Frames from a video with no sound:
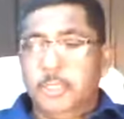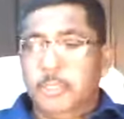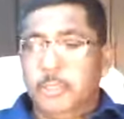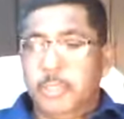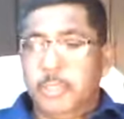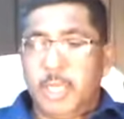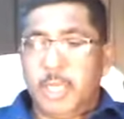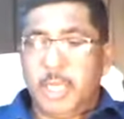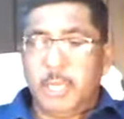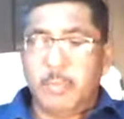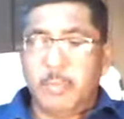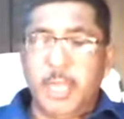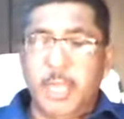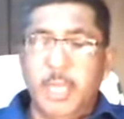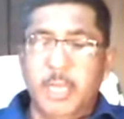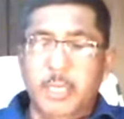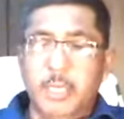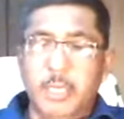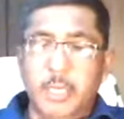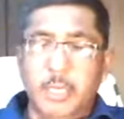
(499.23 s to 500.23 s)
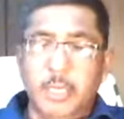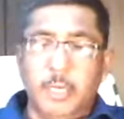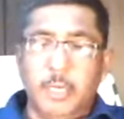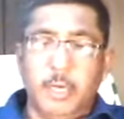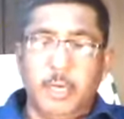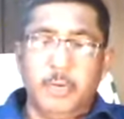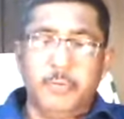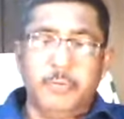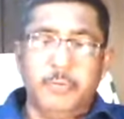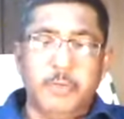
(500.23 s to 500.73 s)
to the command
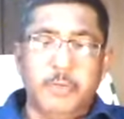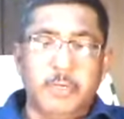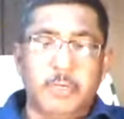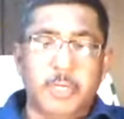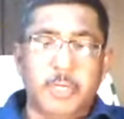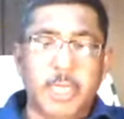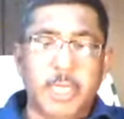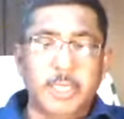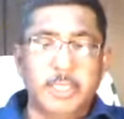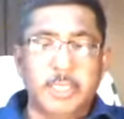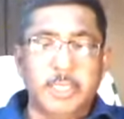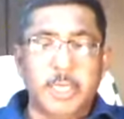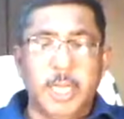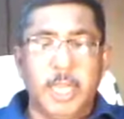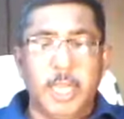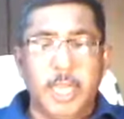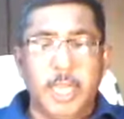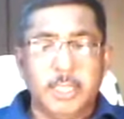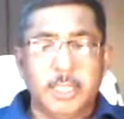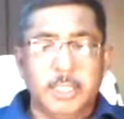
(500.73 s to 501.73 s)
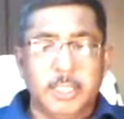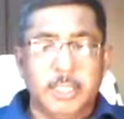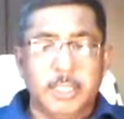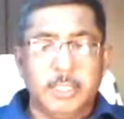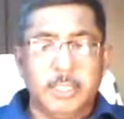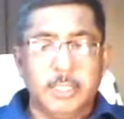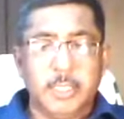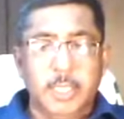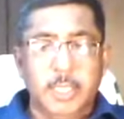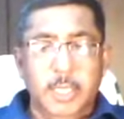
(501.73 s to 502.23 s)
of Christ as
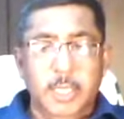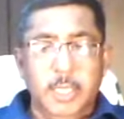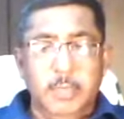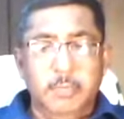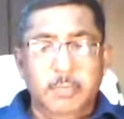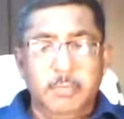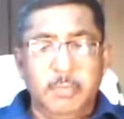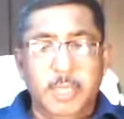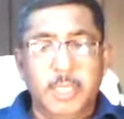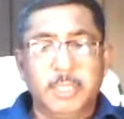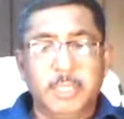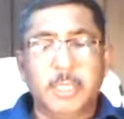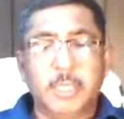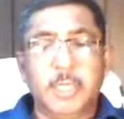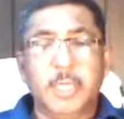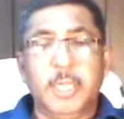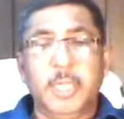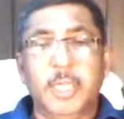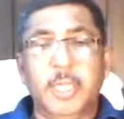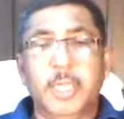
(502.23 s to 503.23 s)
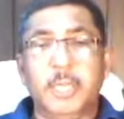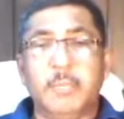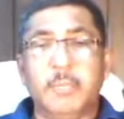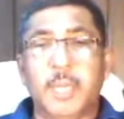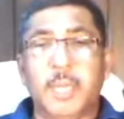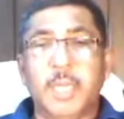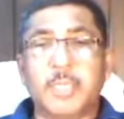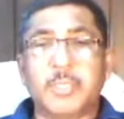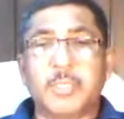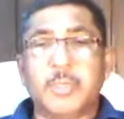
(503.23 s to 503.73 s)
is mentioned
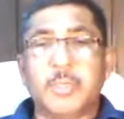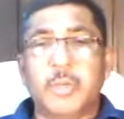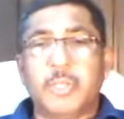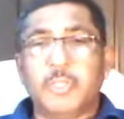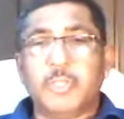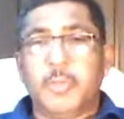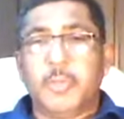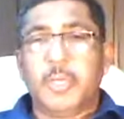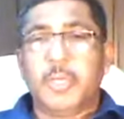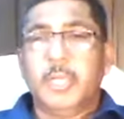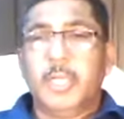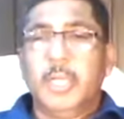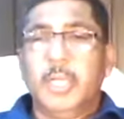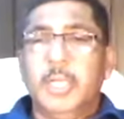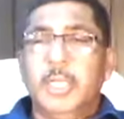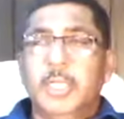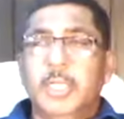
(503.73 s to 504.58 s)
in Mark's Gospel,